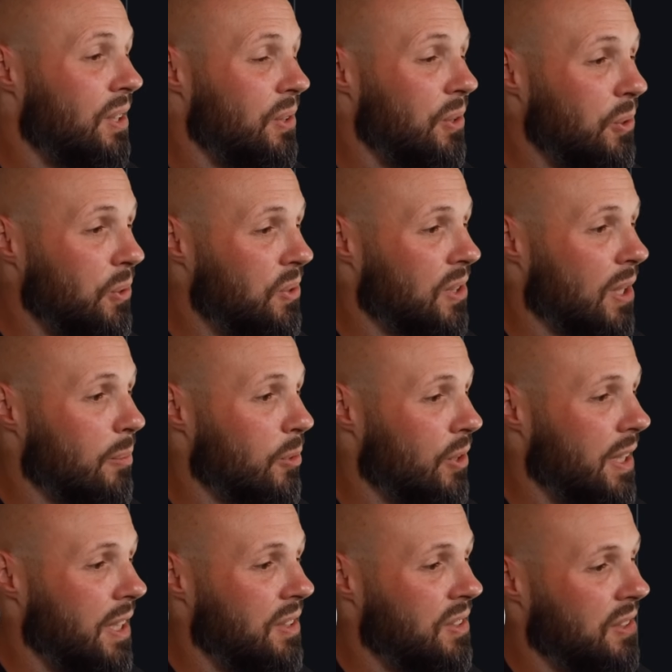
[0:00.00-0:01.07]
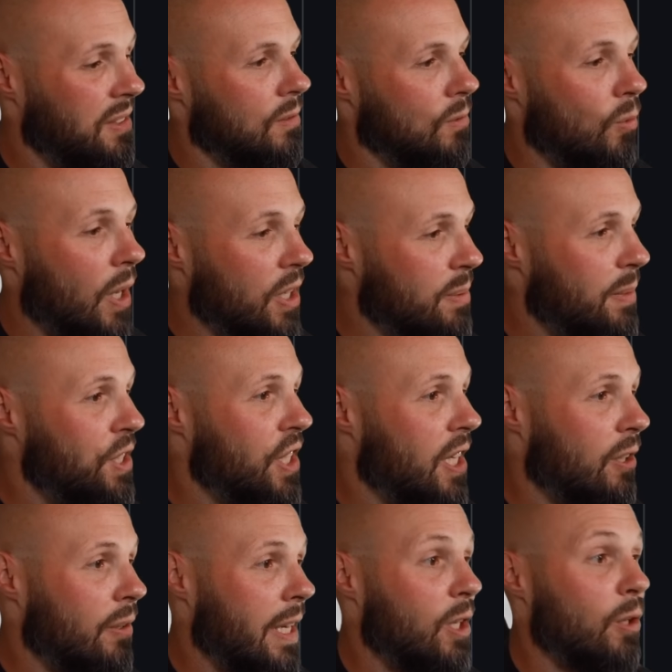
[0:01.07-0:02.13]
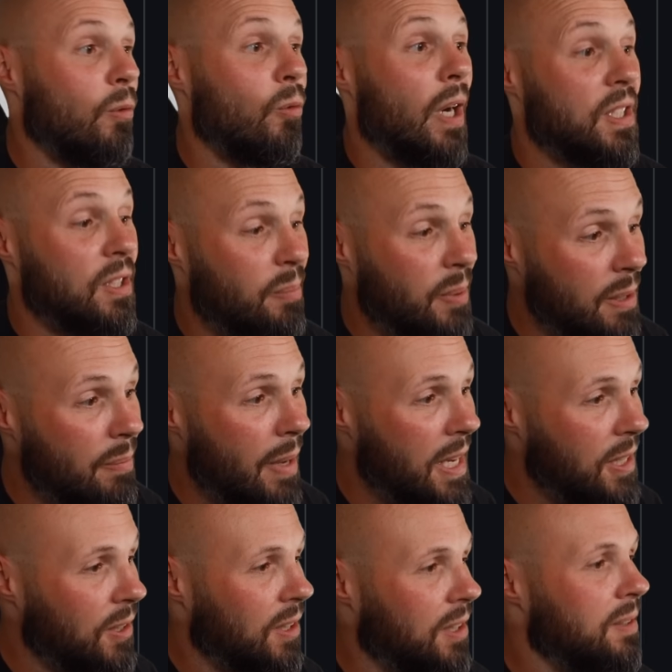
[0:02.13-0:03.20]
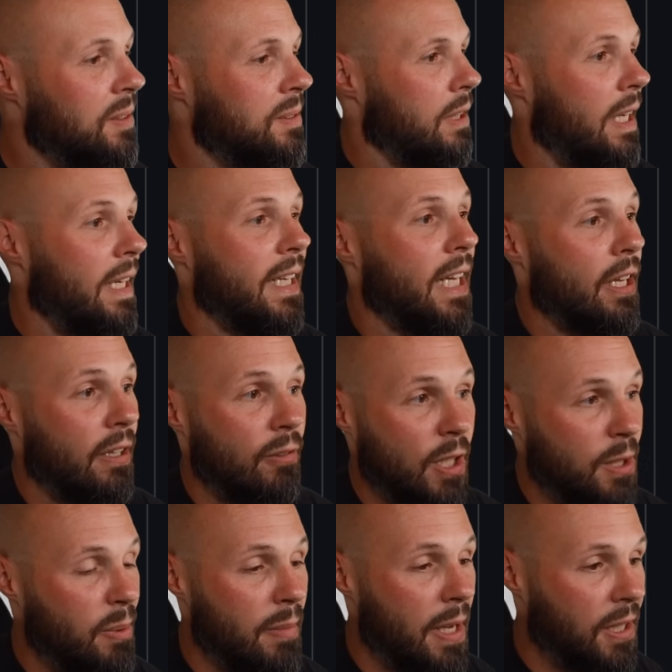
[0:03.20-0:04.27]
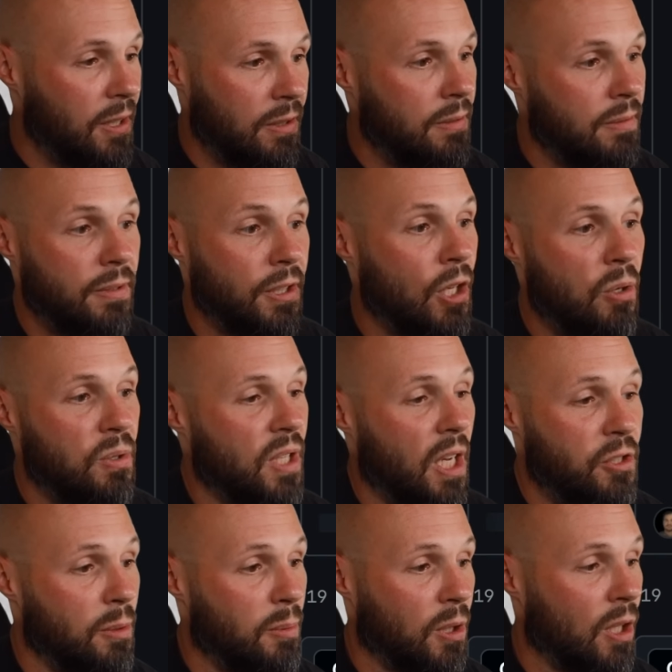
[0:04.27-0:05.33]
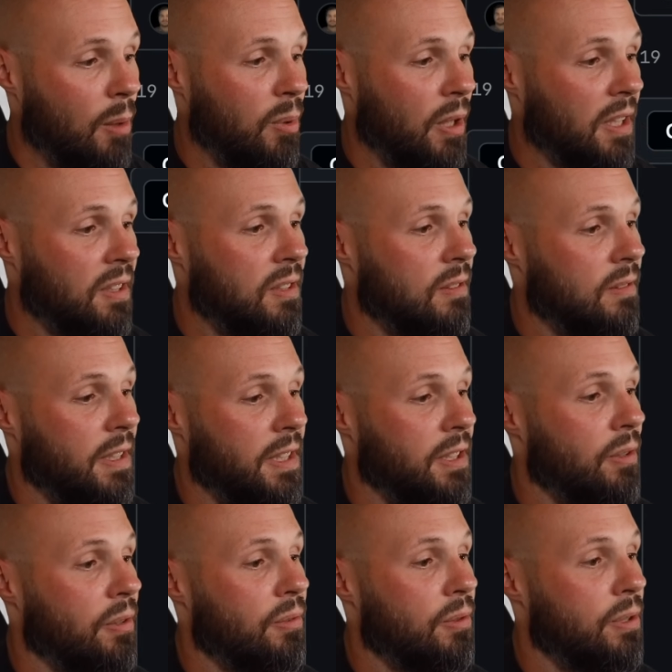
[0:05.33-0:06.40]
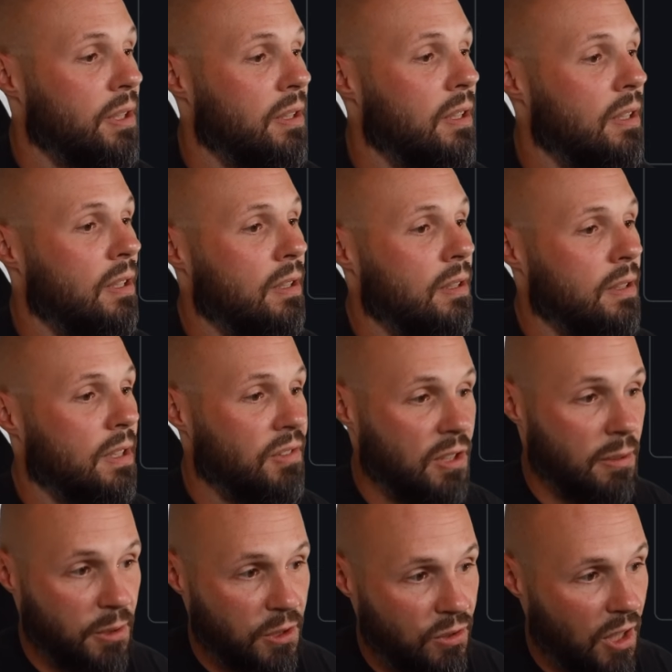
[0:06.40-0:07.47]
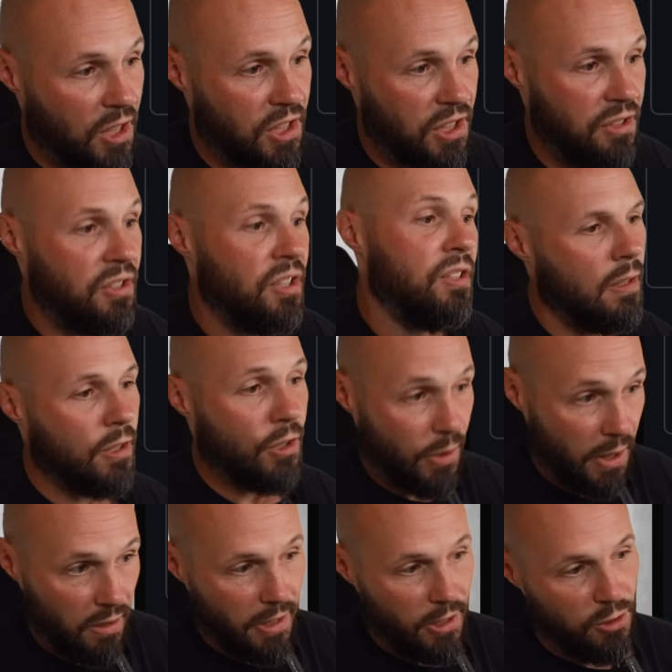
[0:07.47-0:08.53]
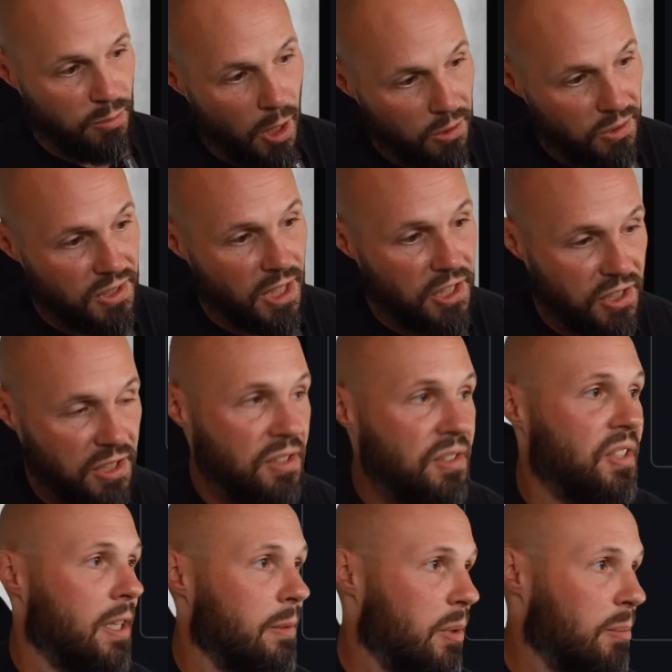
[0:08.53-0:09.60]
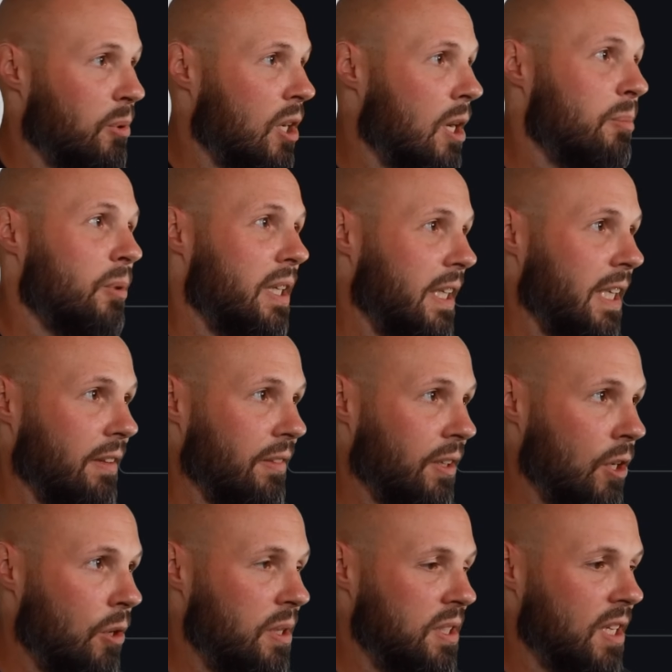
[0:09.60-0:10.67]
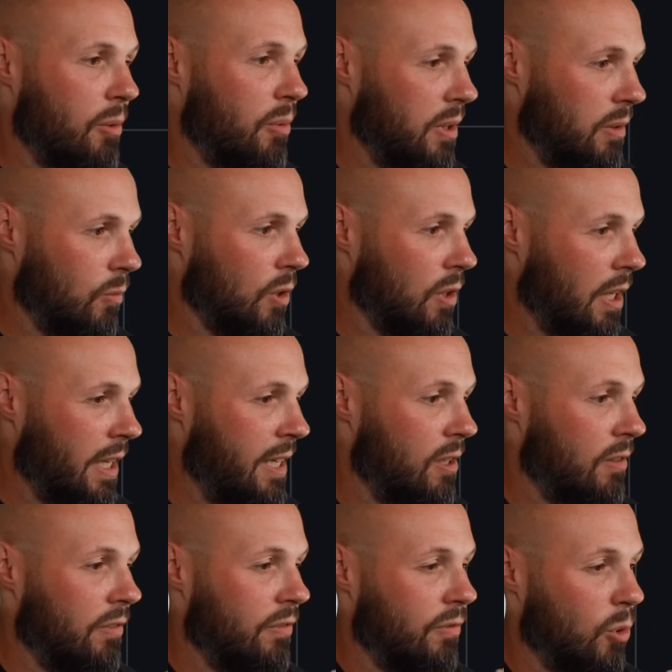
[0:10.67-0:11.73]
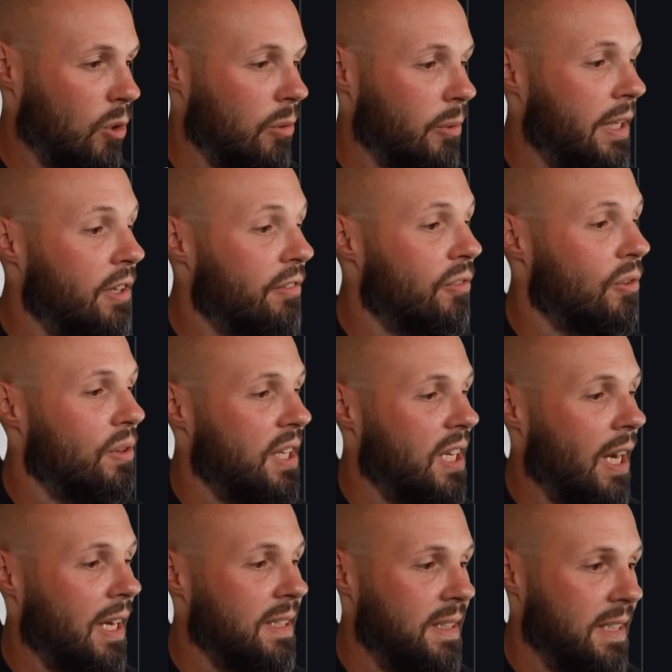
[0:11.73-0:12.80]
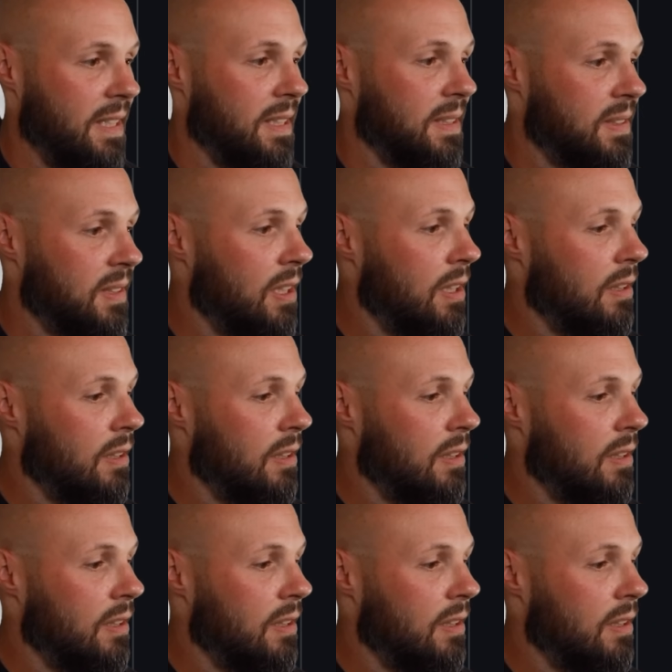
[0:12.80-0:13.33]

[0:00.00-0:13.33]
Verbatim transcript: news summaries, resume generator, recipe maker. And again, in recipe maker, the code's not super complex, right? You go through it, gives you some instructions, create a language model session, send up the prompt, right? Again, the code is not what we're here for. We're here for the ideas.